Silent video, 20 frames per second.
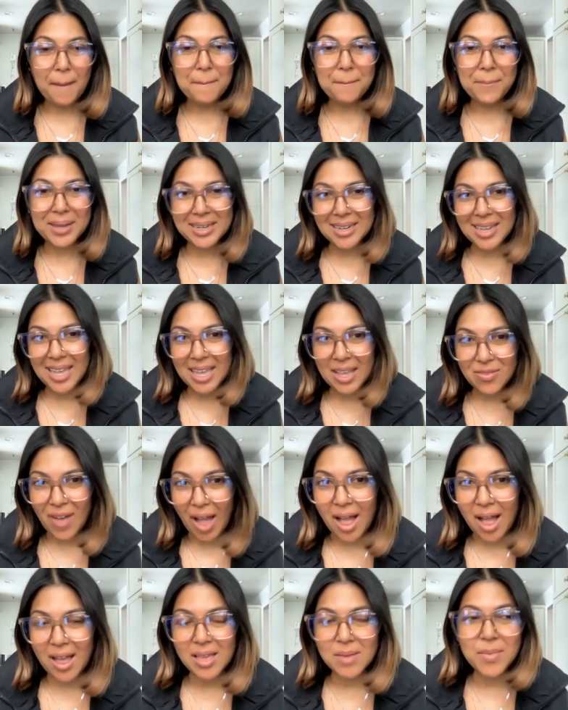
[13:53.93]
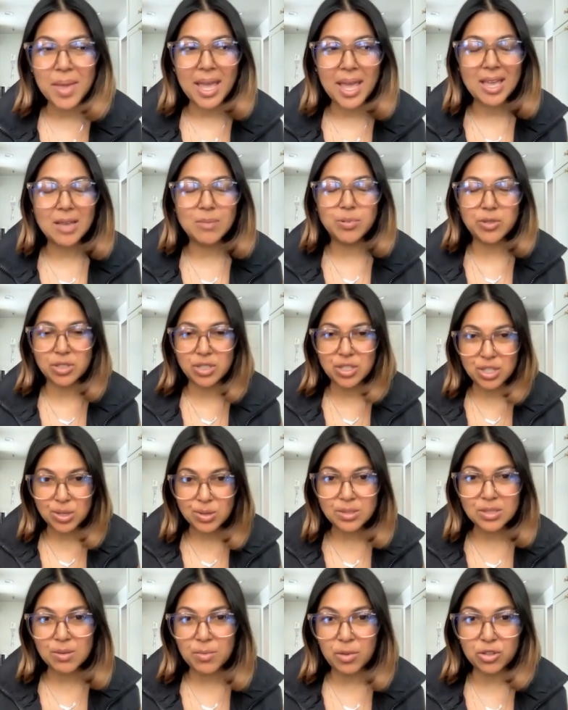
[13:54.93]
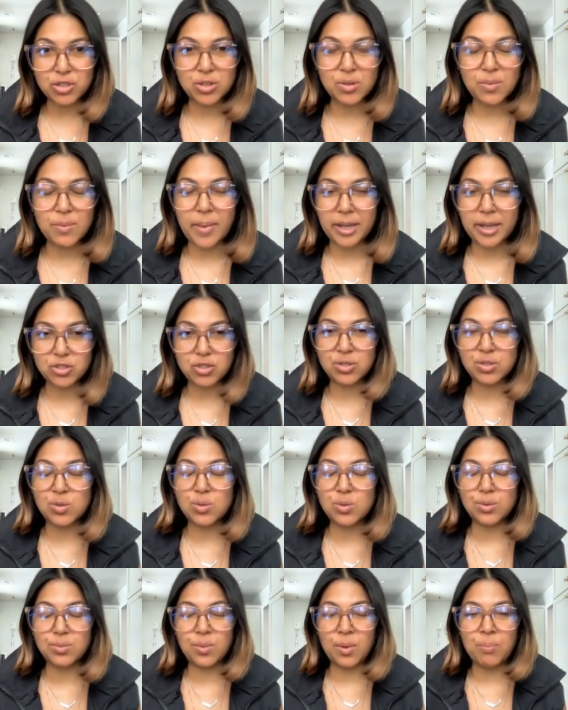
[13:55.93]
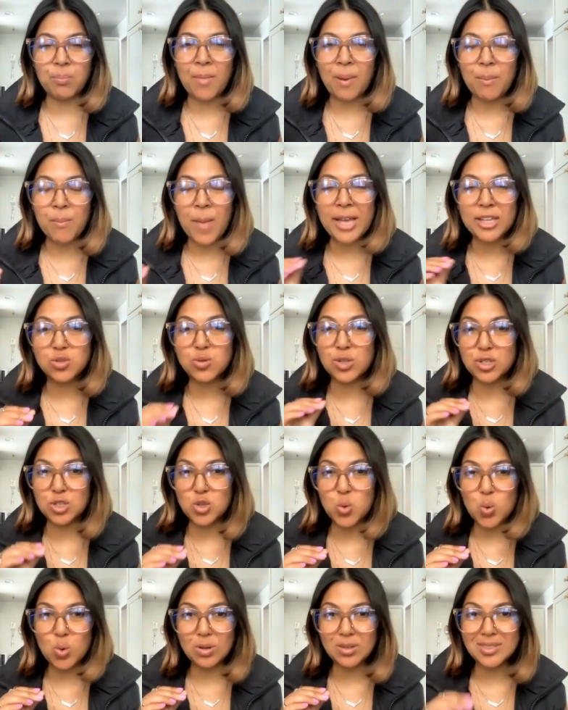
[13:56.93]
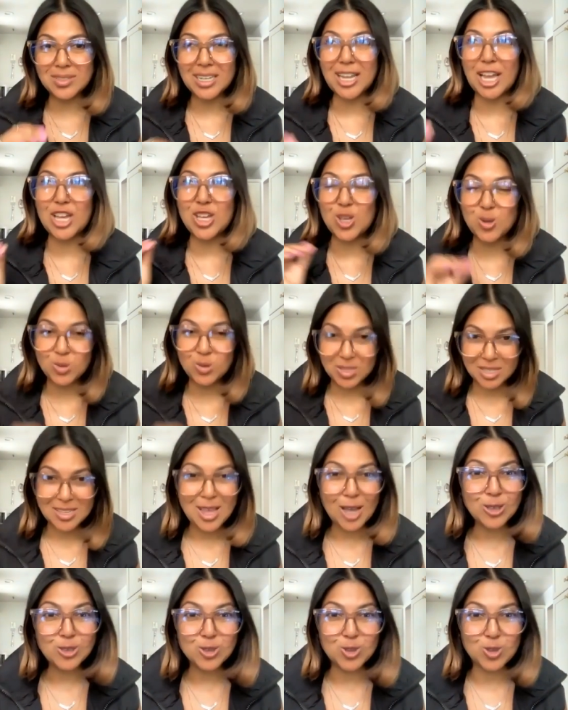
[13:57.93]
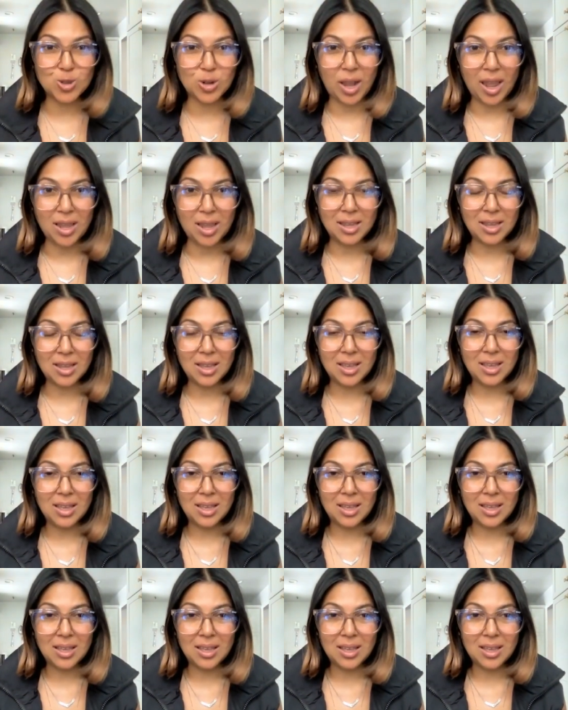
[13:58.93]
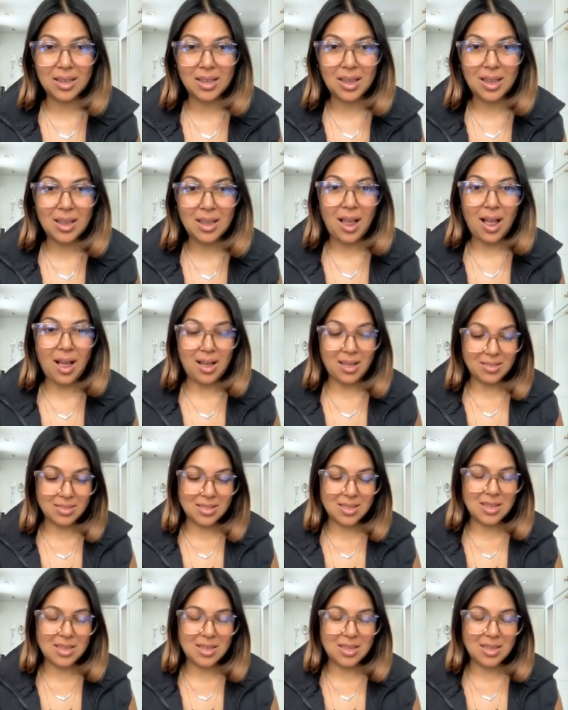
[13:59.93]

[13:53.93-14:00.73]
but if I'm able to use emotional mastery school mastery tools like I used yesterday on